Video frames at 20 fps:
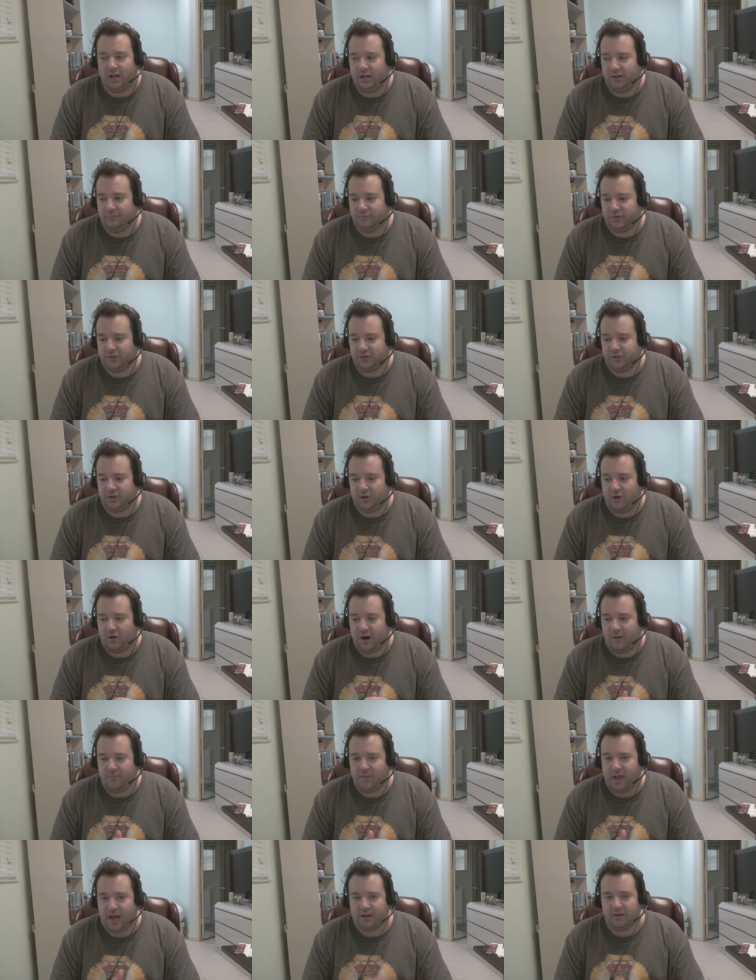So
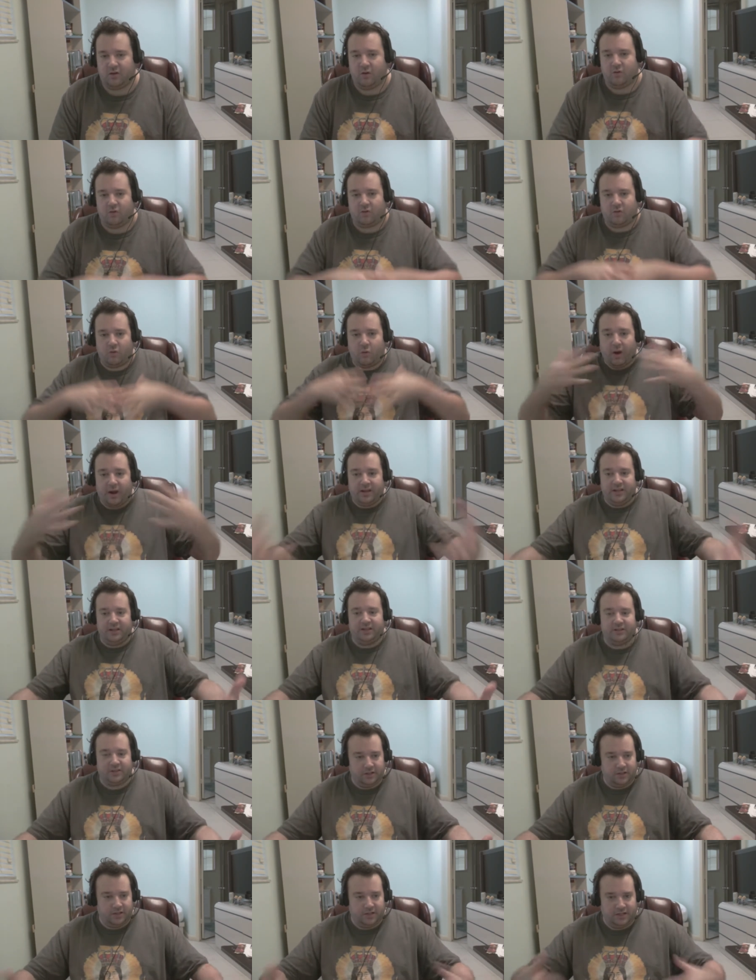I'm not going to go quite
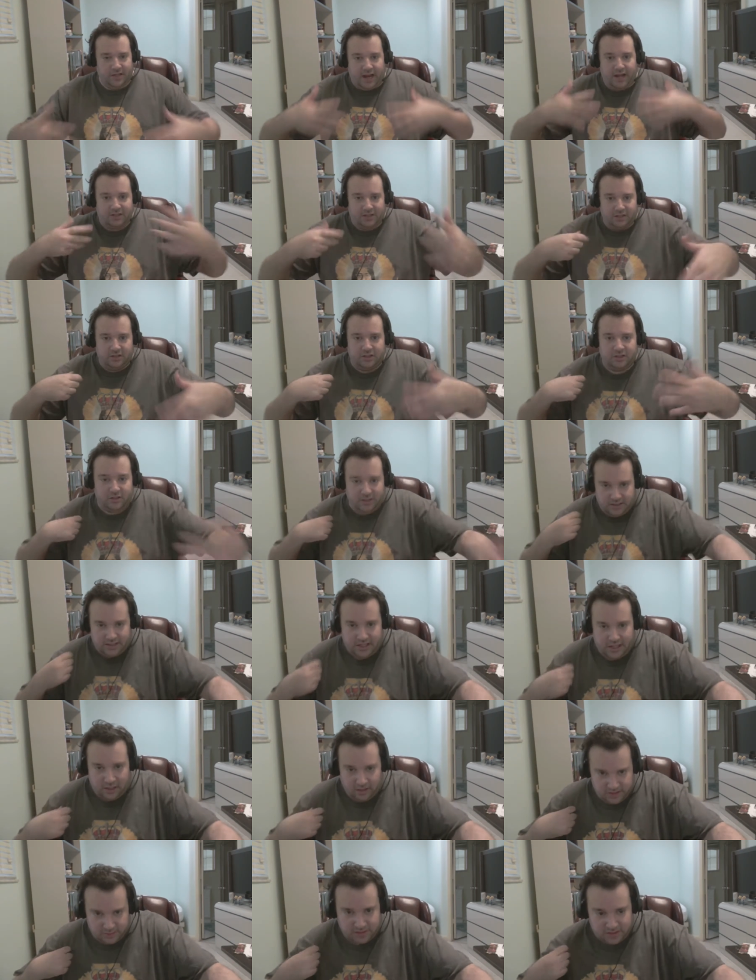into
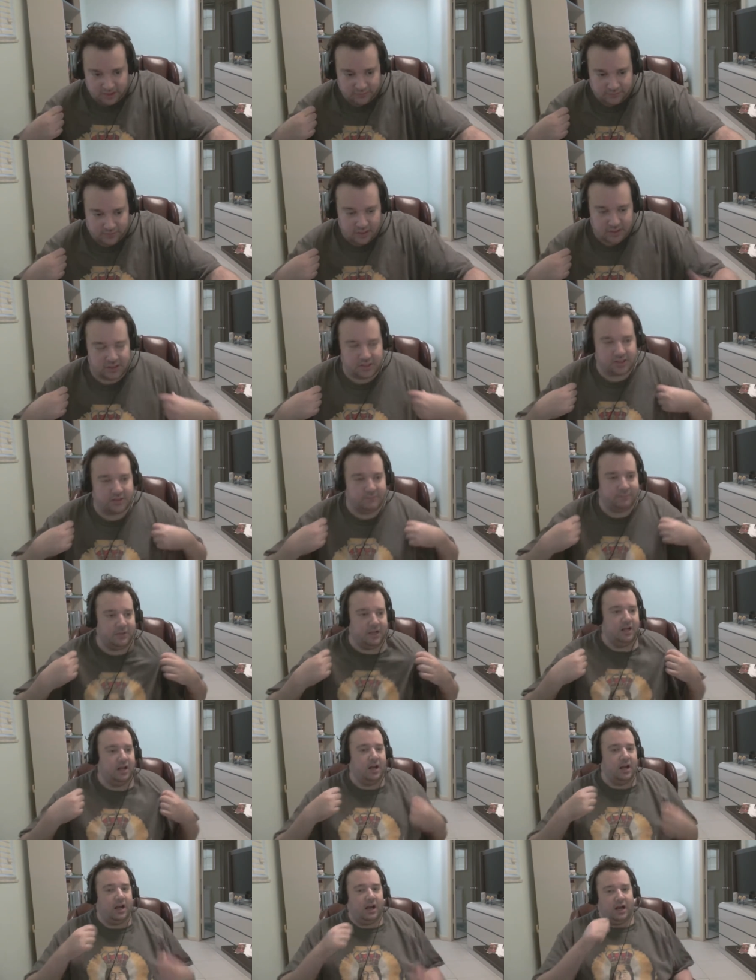detail and specifics.
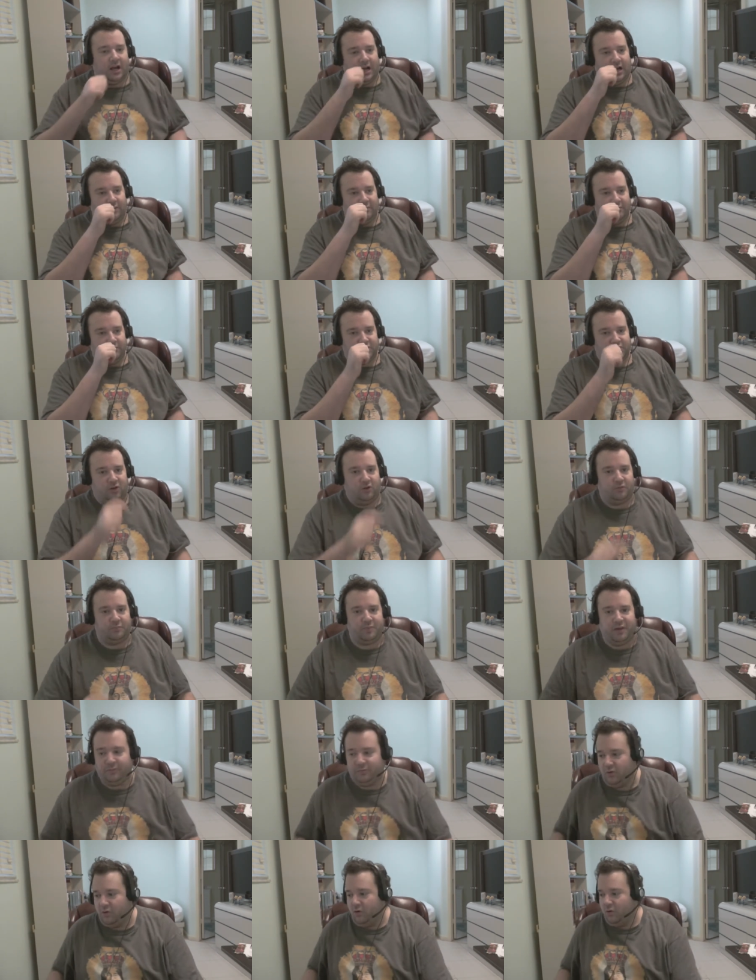So
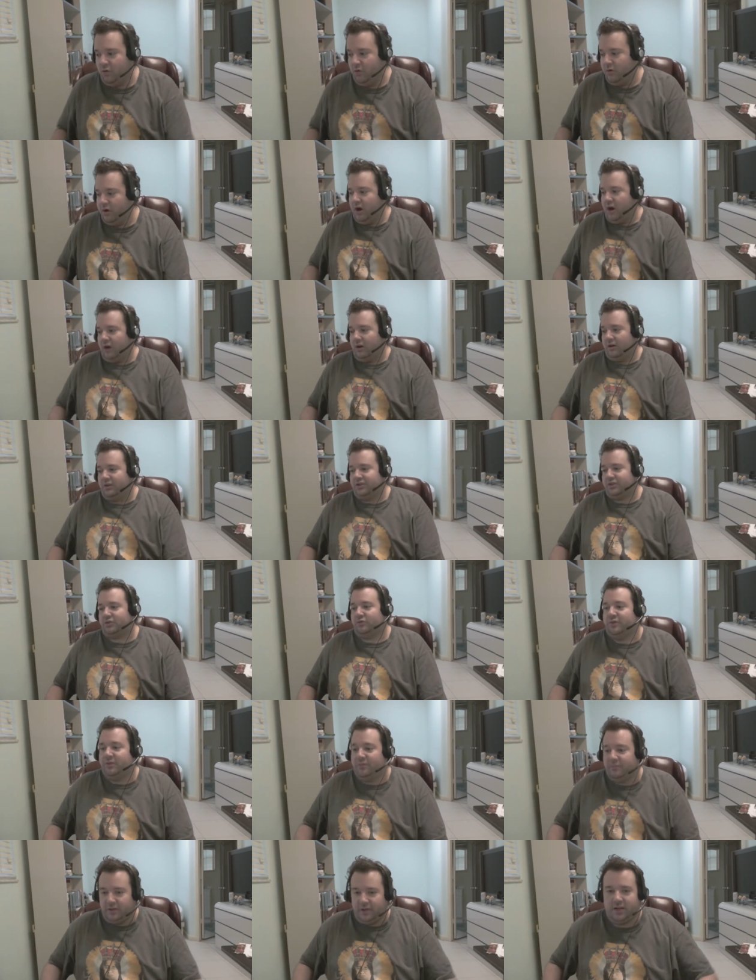people who are
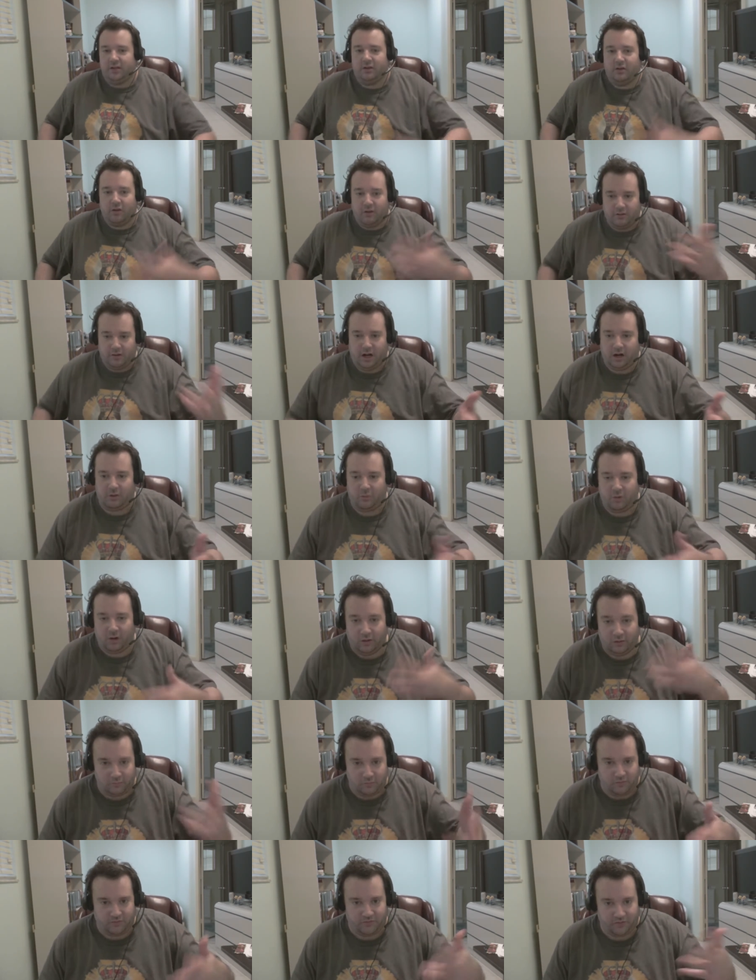extremely
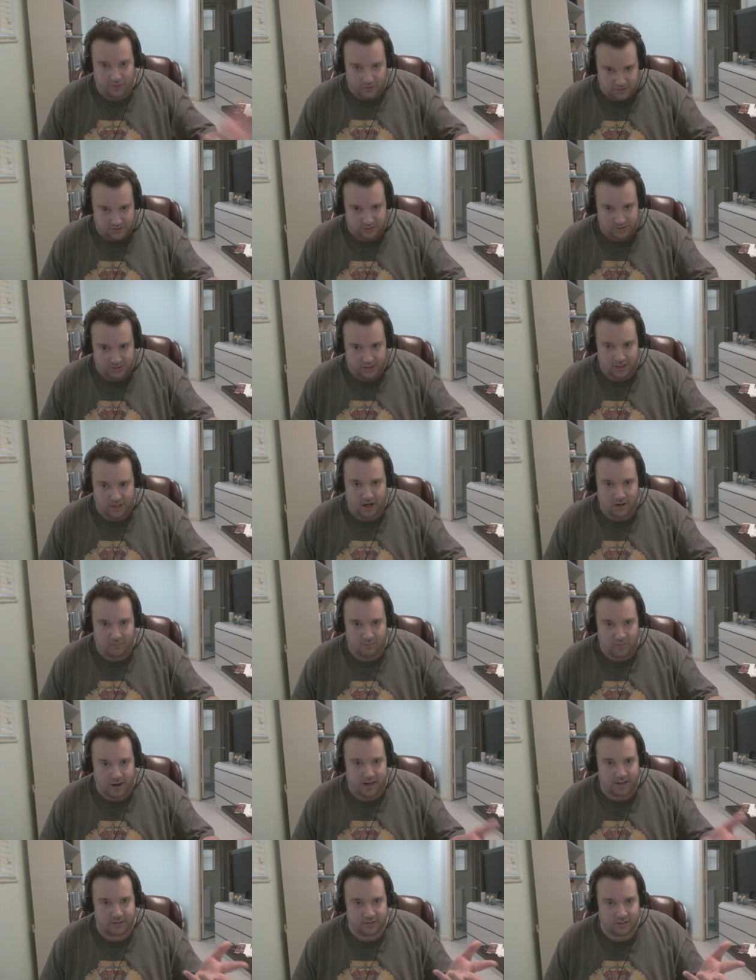well versed
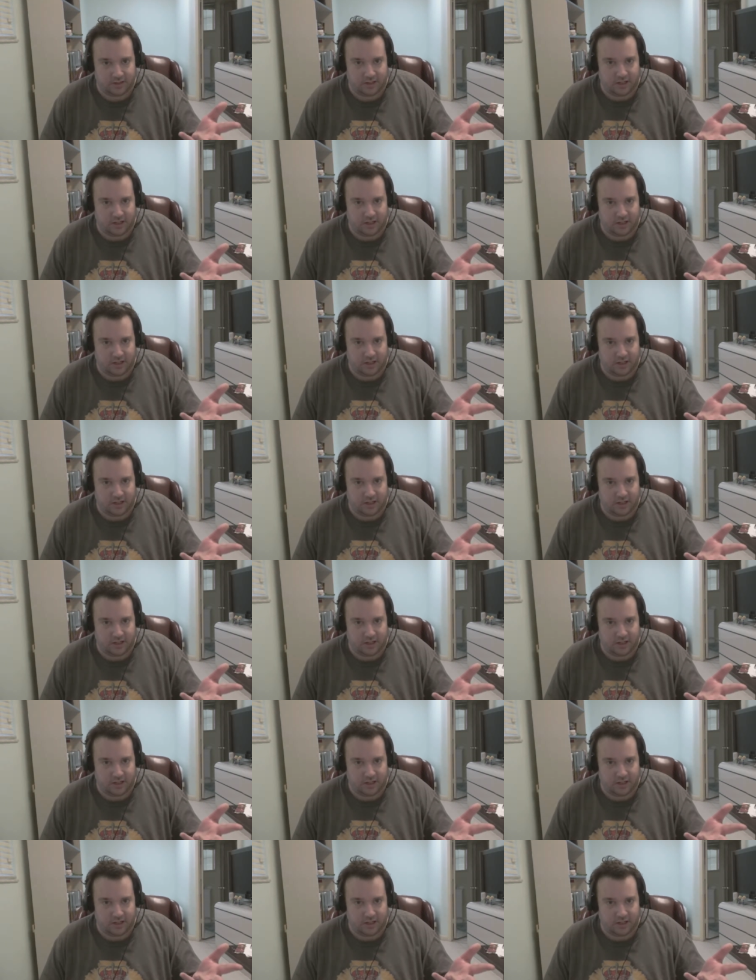might